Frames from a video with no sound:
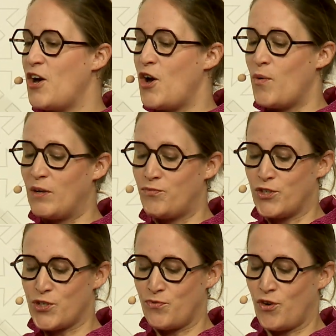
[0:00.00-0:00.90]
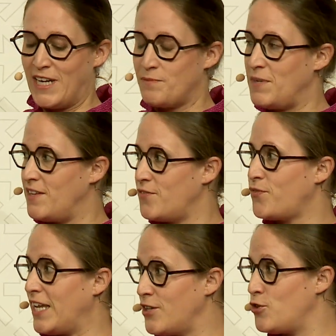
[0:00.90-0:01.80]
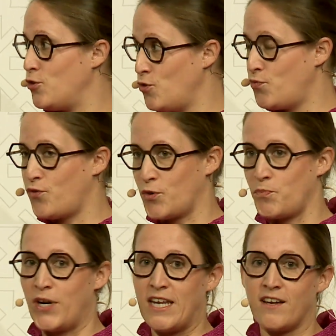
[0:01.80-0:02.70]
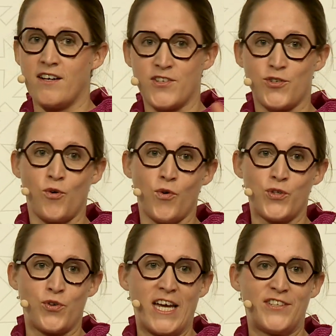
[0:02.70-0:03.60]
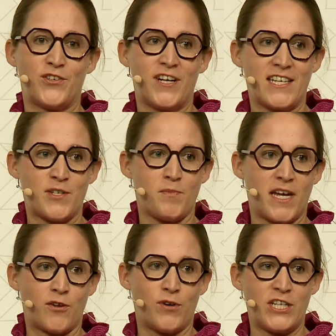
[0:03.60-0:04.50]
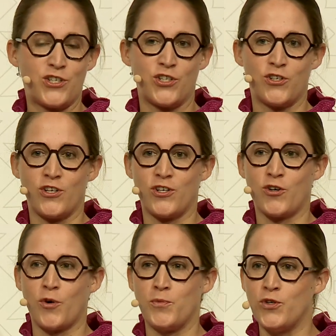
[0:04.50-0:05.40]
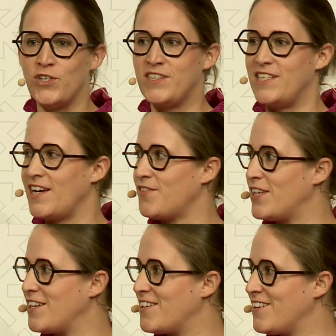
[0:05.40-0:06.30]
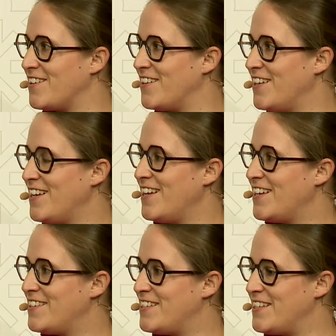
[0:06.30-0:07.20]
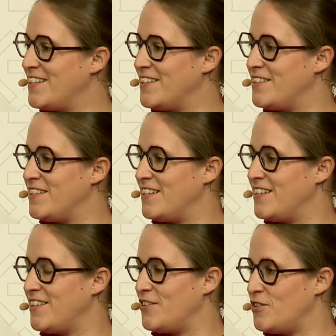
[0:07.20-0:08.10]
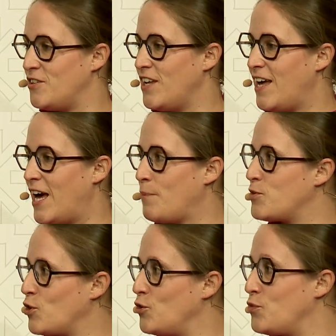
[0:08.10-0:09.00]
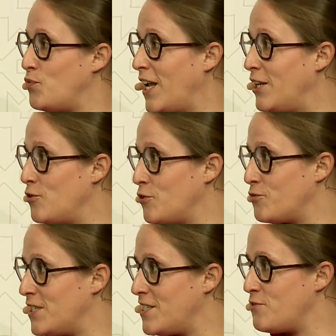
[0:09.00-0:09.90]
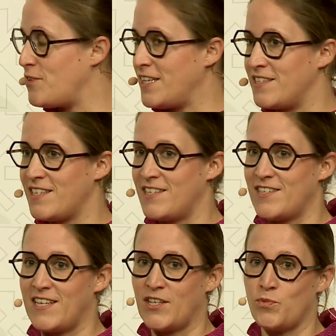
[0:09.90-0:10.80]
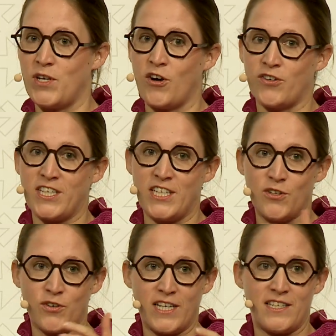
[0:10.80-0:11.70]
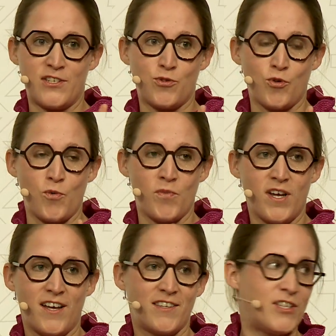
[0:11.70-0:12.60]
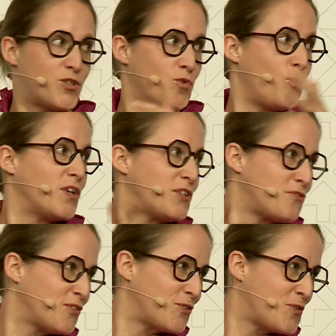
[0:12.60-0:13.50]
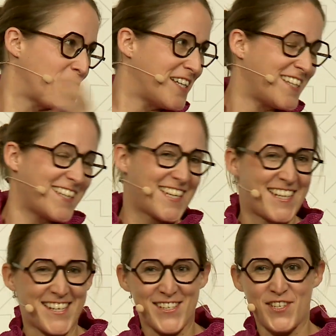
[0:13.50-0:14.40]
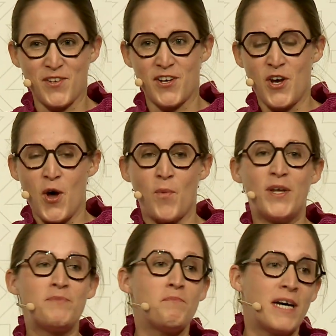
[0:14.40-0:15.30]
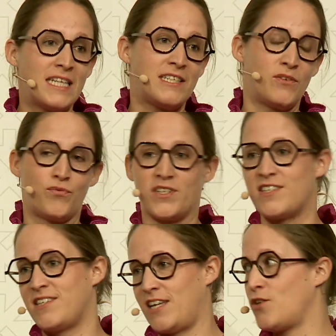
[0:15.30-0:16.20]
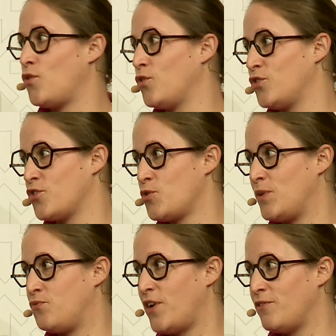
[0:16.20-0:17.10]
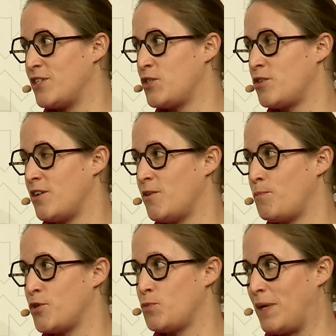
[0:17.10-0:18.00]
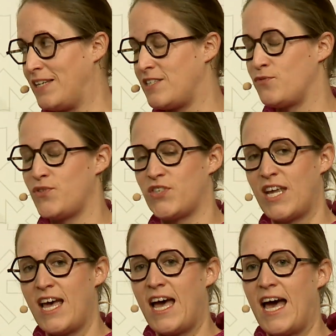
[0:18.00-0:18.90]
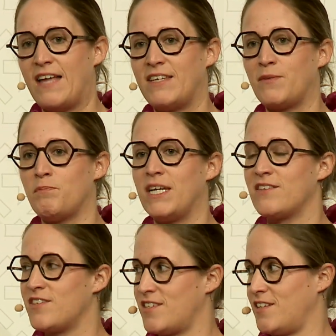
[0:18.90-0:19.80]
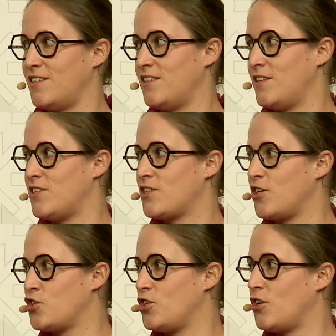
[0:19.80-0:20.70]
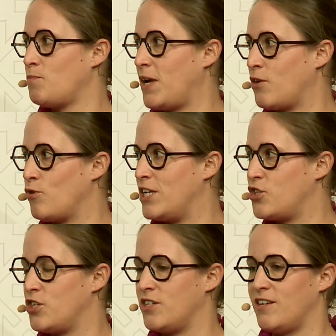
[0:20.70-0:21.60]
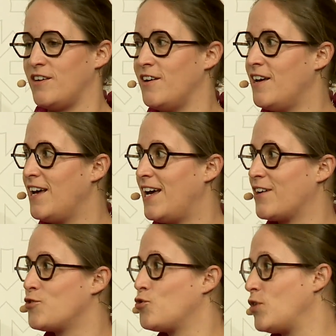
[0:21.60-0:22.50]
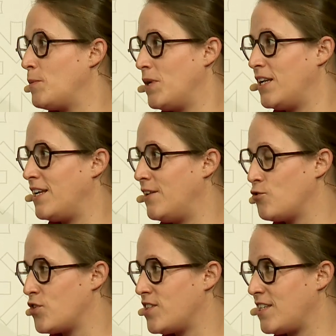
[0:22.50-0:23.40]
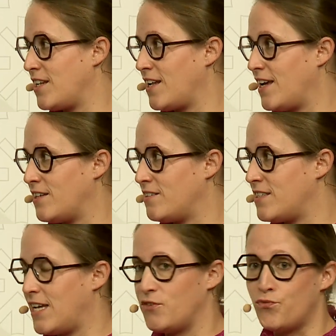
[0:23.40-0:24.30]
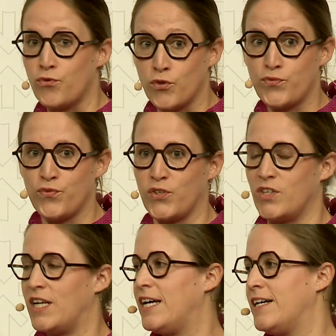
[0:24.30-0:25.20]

Well, first of all, let me thank you for bringing us all together as a migration community. I think the absolute value of this event is that we are here in this room, this wonderful room, Gerhard, with many different stakeholders, with various perspectives, and that makes the discussion on migration extremely interesting and fruitful.